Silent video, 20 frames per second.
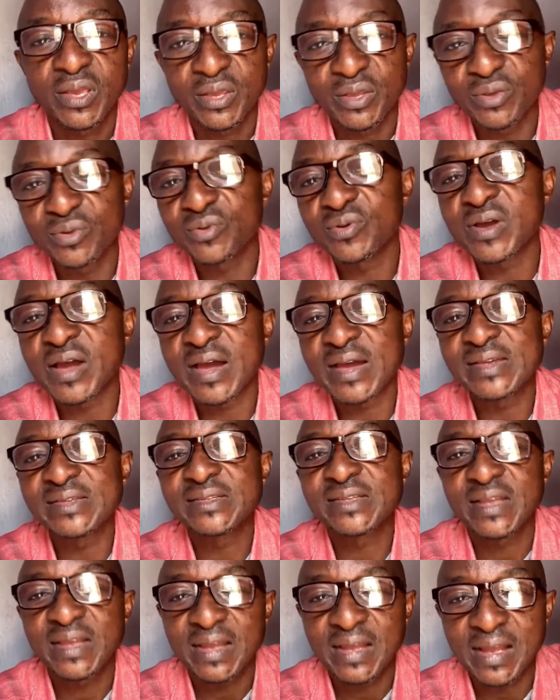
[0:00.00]
you
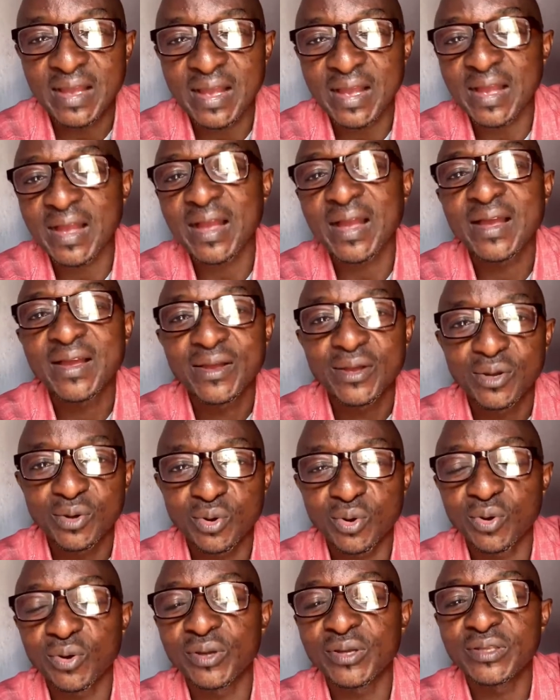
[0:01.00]
guys are
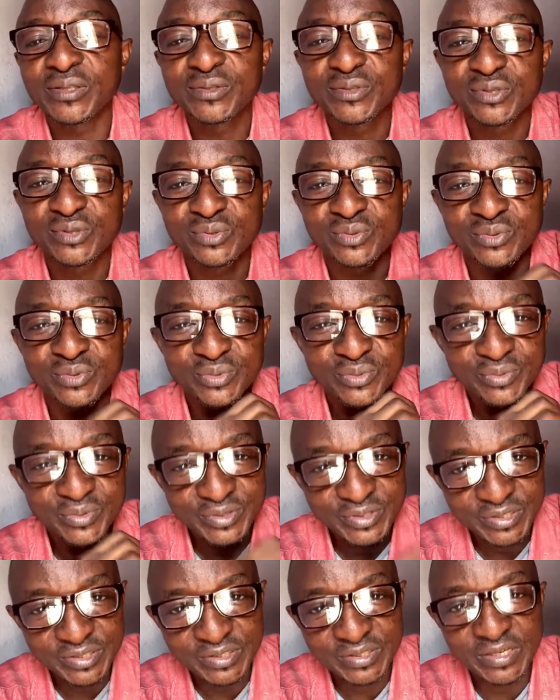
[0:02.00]
going to
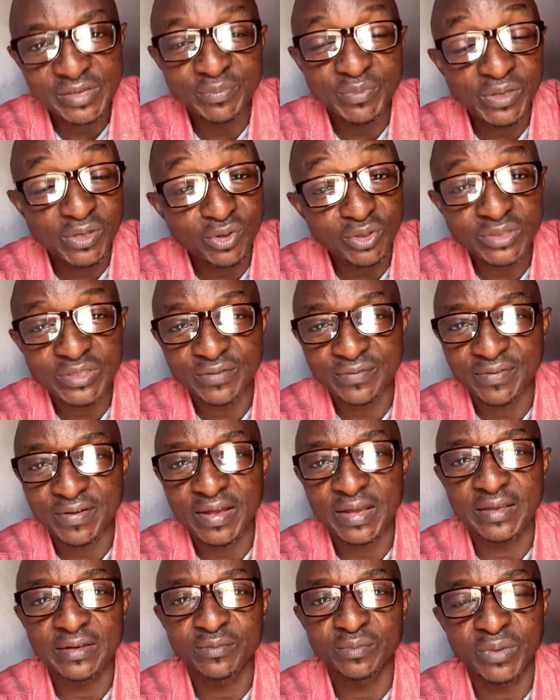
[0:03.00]
be
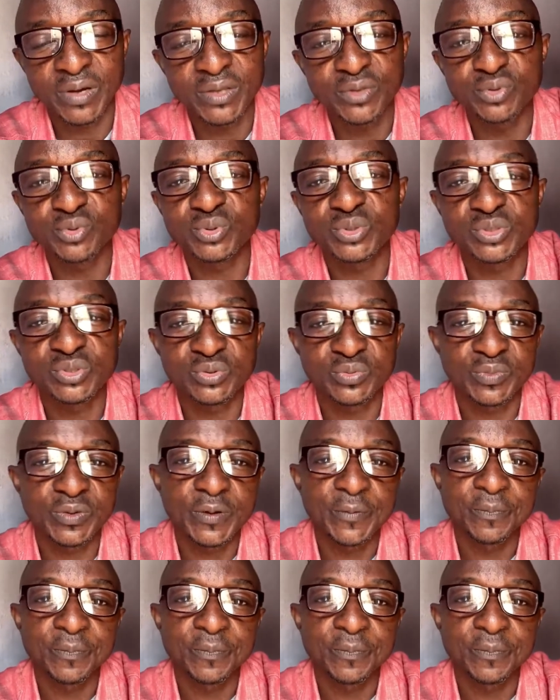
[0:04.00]
notified by YouTube.